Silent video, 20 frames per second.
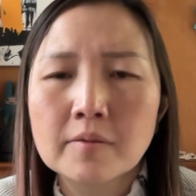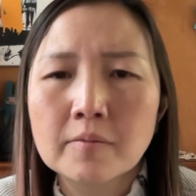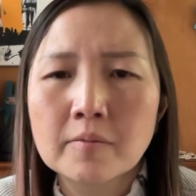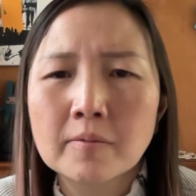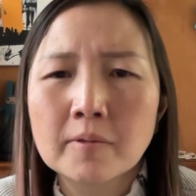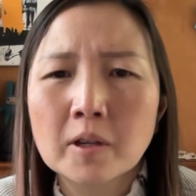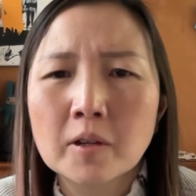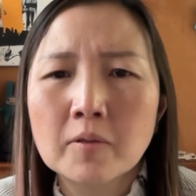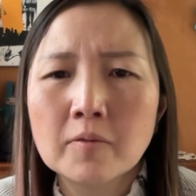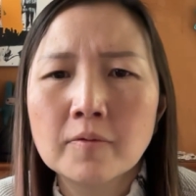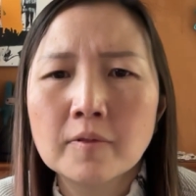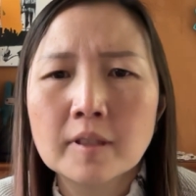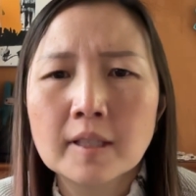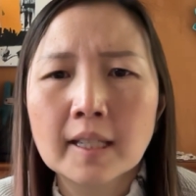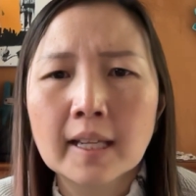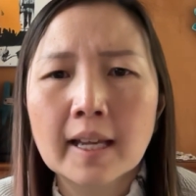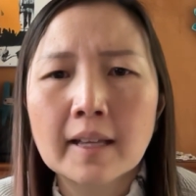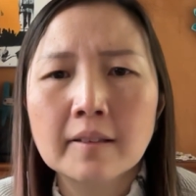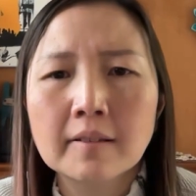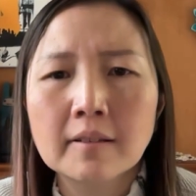wove
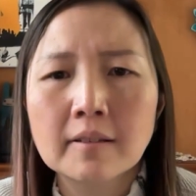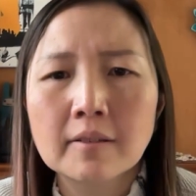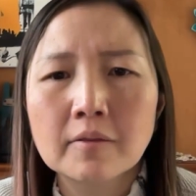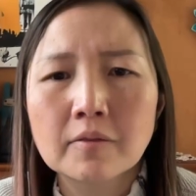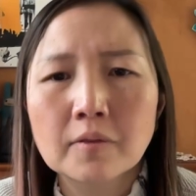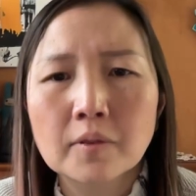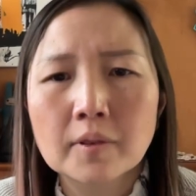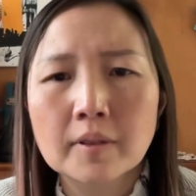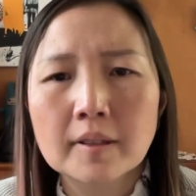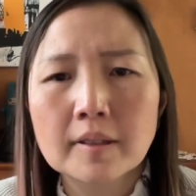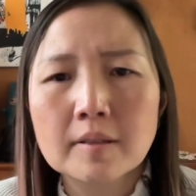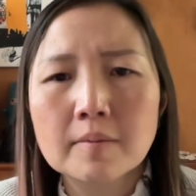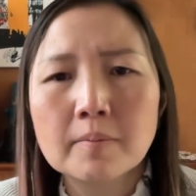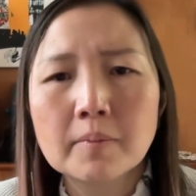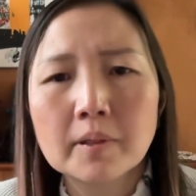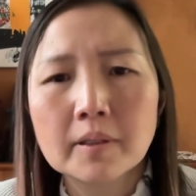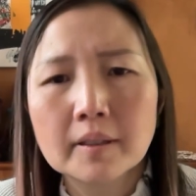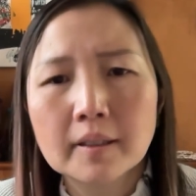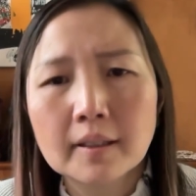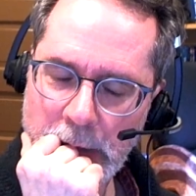together for this
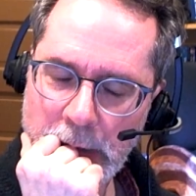book.